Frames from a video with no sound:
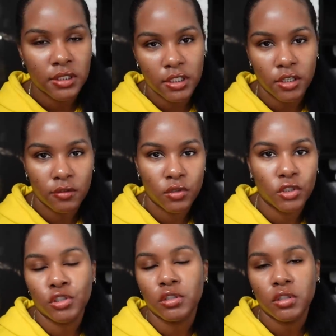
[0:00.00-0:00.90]
the devil
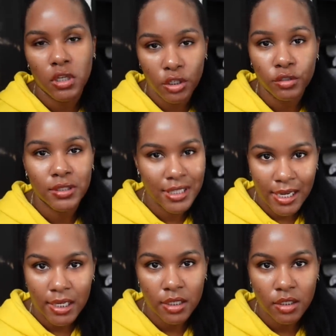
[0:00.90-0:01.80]
is under
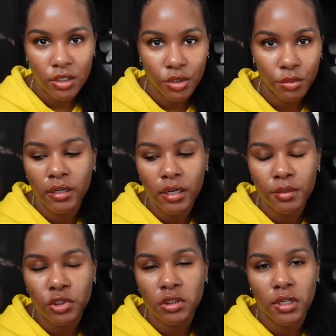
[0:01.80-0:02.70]
attack and
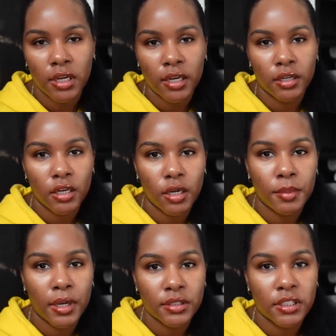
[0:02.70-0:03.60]
i'm just not
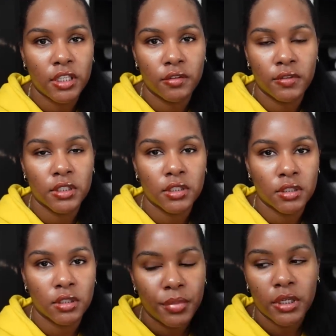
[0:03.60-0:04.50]
about to give in
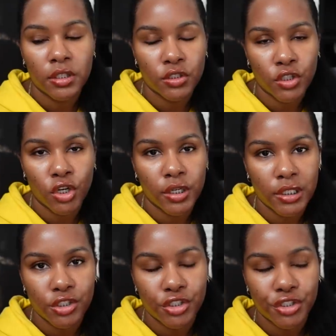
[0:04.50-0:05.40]
to being
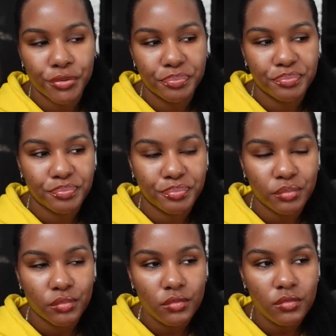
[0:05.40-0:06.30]
discouraged
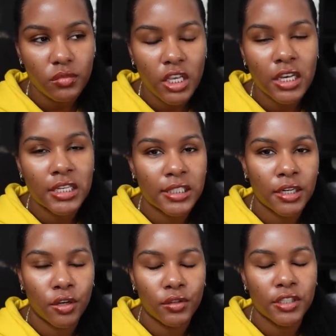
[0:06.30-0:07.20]
because i
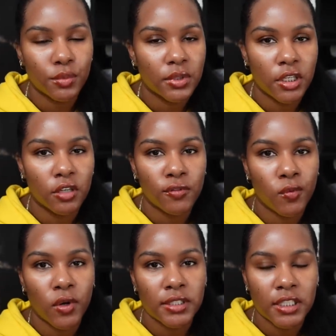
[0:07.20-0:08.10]
know that's what the devil
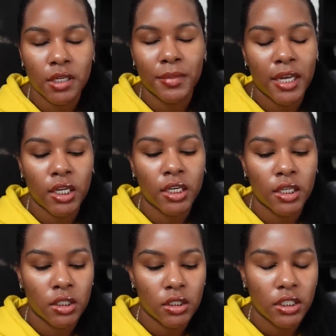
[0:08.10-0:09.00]
wants and i'm not
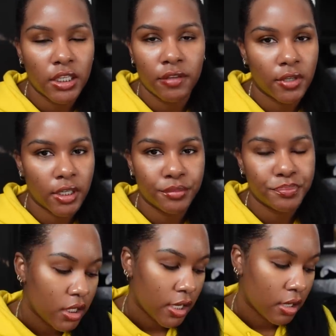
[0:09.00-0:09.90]
gonna giving in.
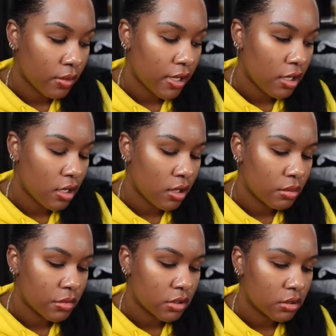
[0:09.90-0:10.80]
Yeah, right now
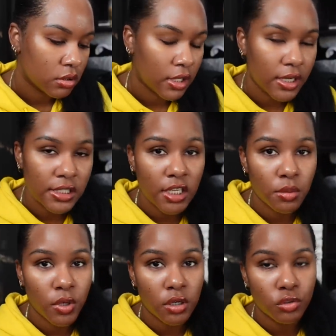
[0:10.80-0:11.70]
I'm just, like I said,
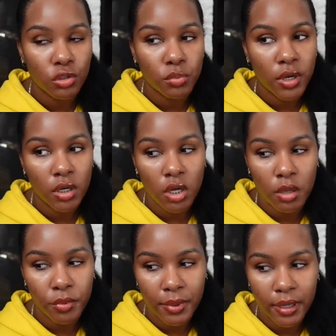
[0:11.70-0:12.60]
I'm waiting on AAA to
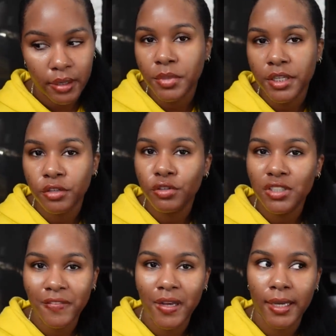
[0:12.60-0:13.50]
call me back. But
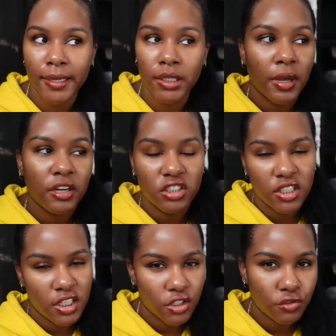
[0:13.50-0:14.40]
Kendra's fine. I just
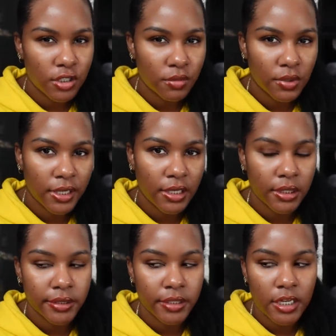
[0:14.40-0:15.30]
think it's stress
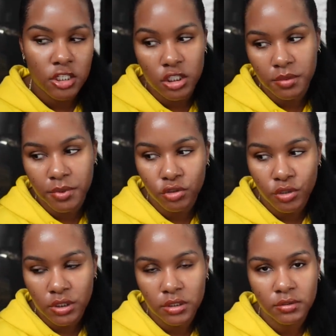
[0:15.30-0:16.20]
related. i just been
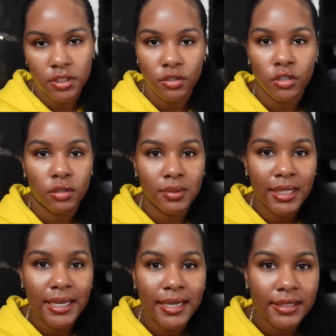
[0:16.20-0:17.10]
trying to tell her to
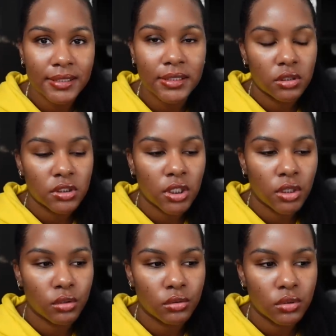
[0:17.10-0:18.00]
relax.
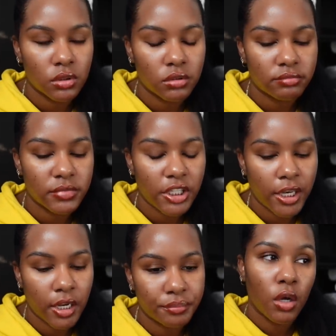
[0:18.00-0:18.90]
So
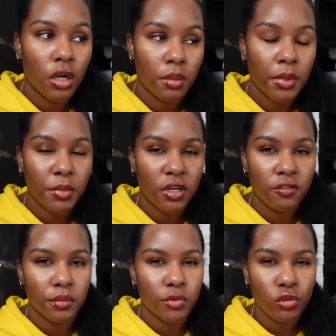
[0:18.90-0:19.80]
yeah, um, I'm gonna
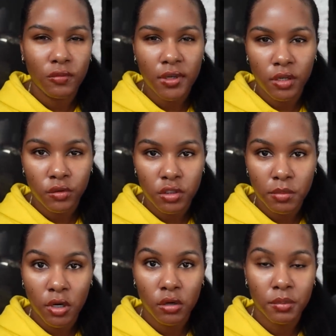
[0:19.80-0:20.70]
film two videos
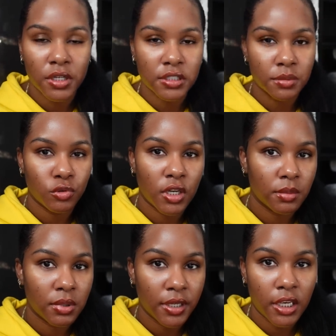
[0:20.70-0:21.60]
tomorrow because I'm trying
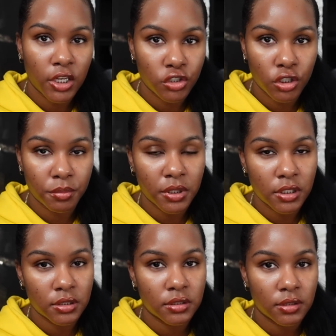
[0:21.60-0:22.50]
to play catch up
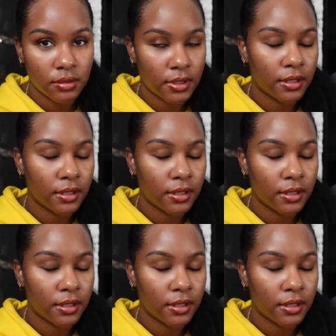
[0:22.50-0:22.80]
because